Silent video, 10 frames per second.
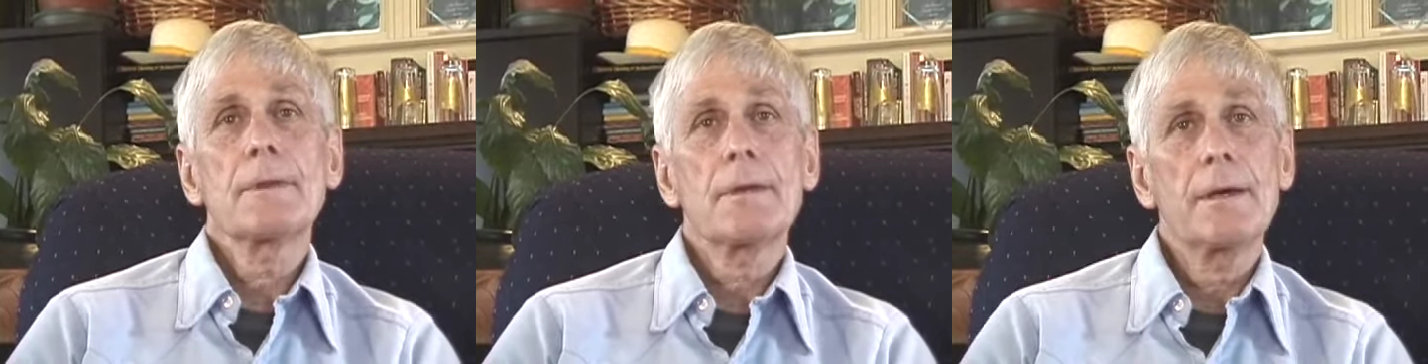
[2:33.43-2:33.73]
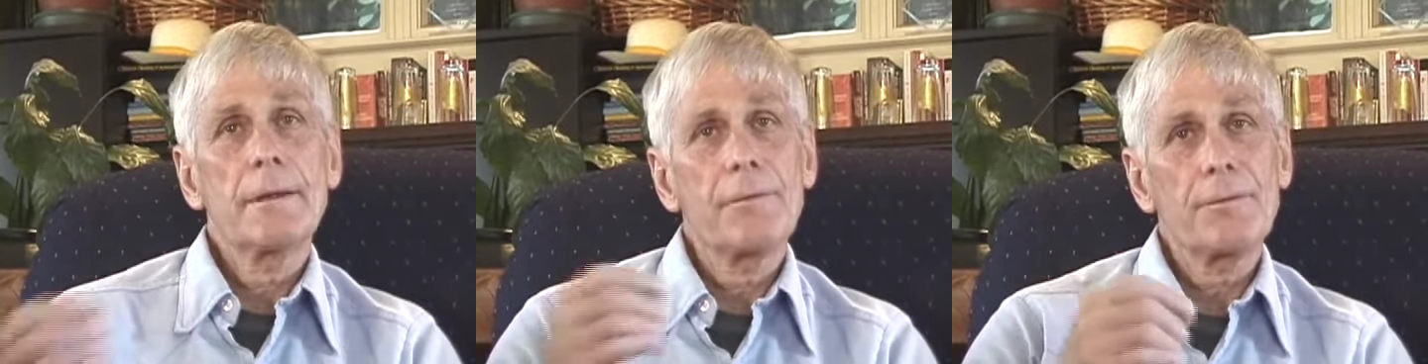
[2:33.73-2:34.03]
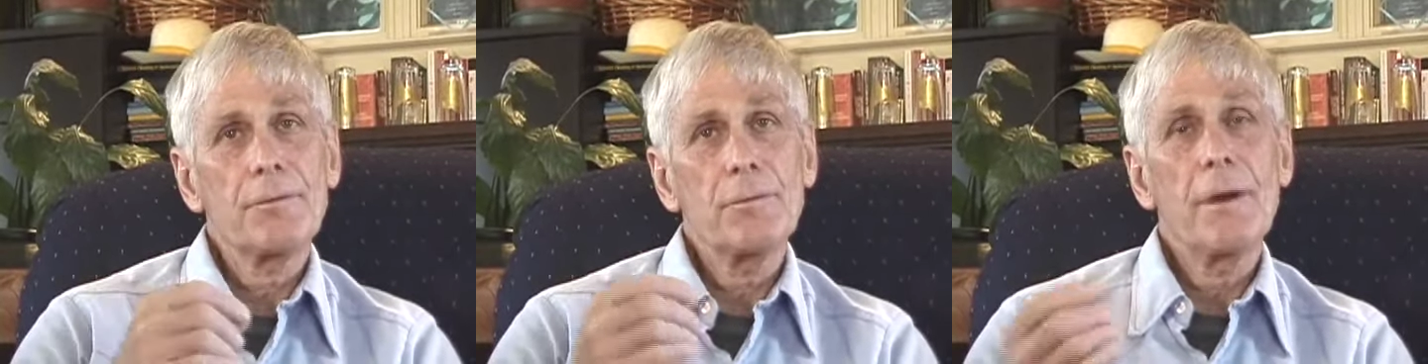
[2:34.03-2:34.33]
kind of
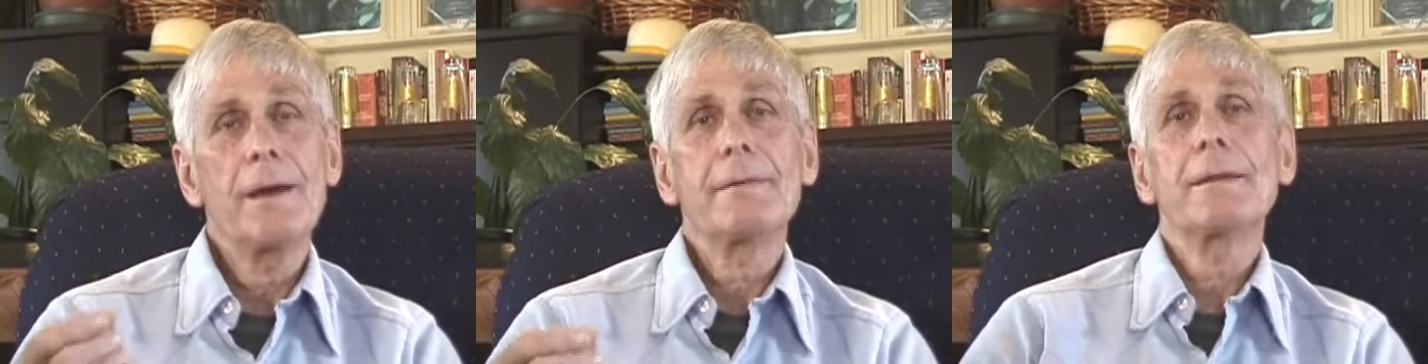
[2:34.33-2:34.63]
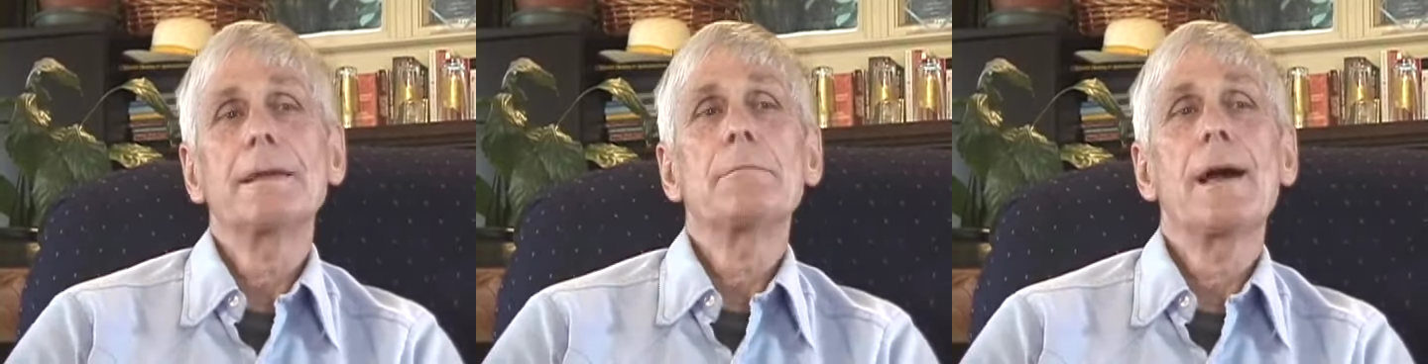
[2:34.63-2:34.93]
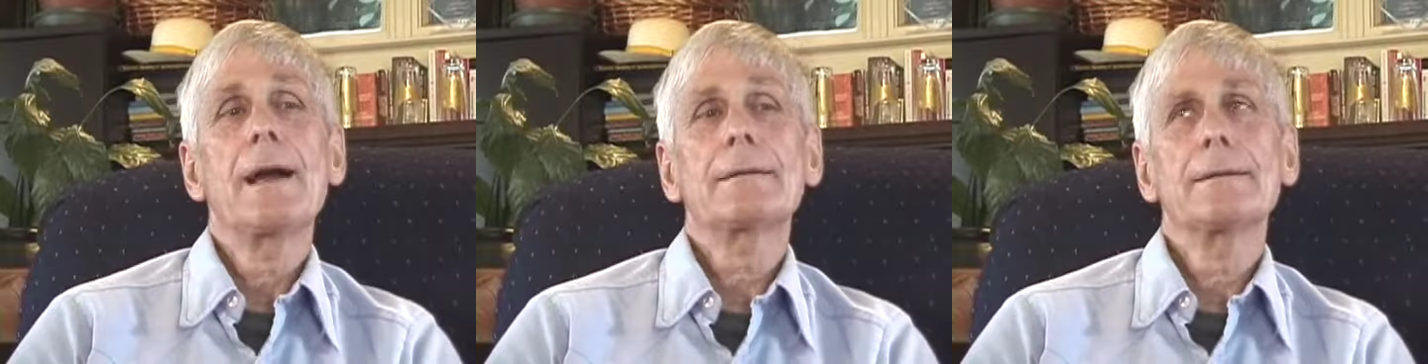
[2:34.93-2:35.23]
threw my thinking
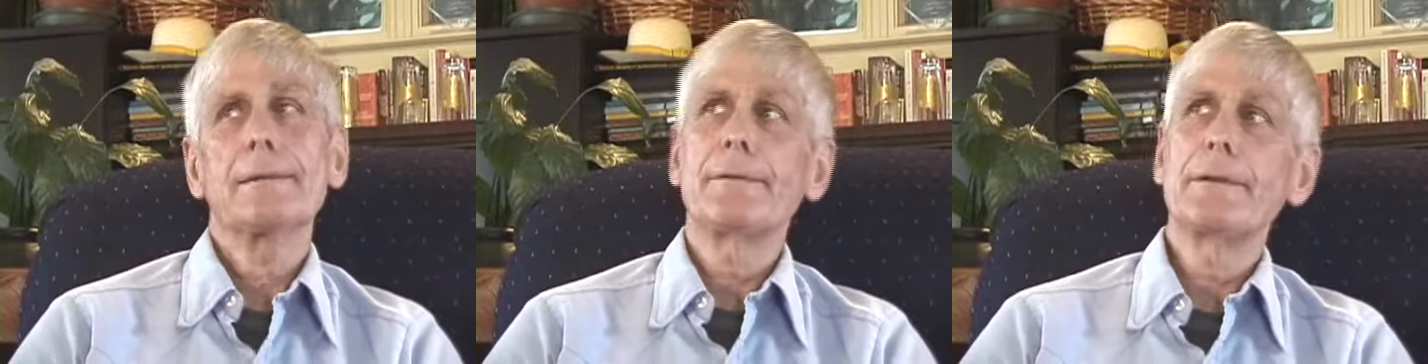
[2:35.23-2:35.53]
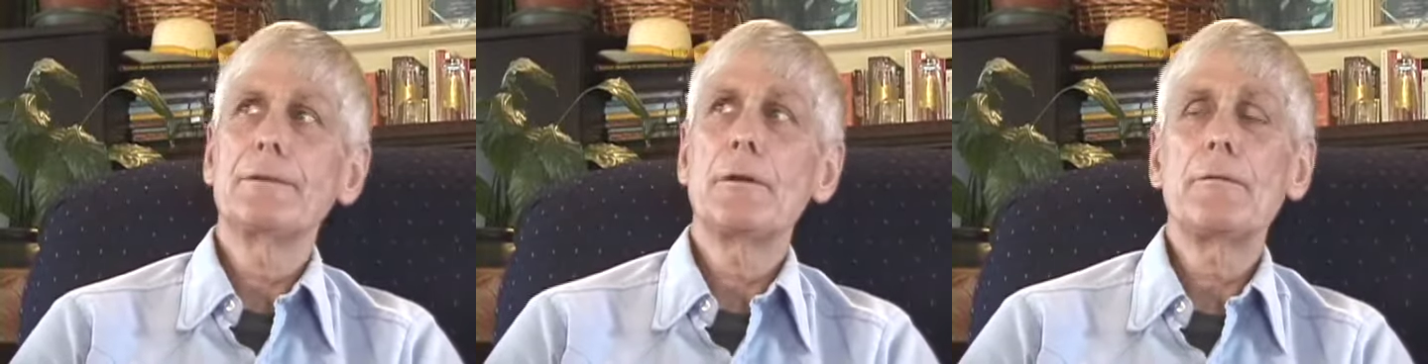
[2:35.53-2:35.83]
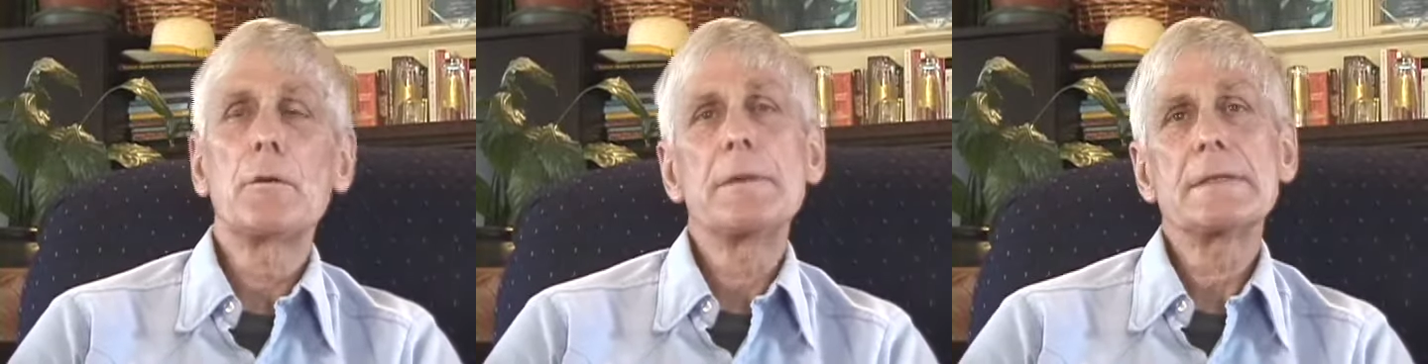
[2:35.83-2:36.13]
back to the
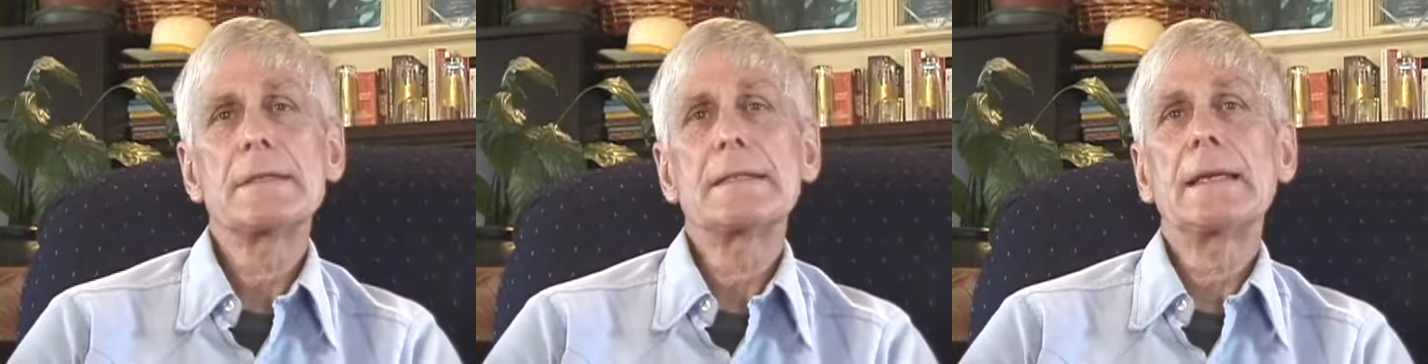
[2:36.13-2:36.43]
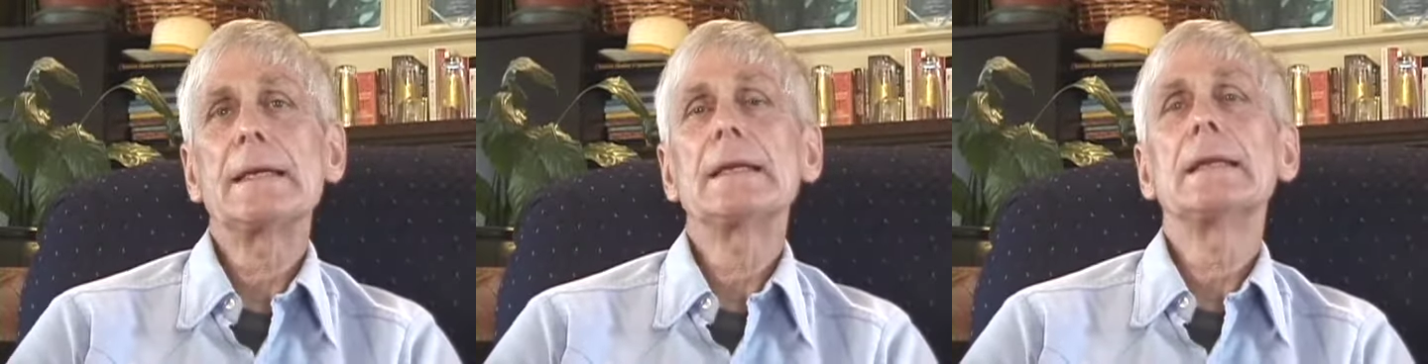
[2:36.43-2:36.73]
UFO business again.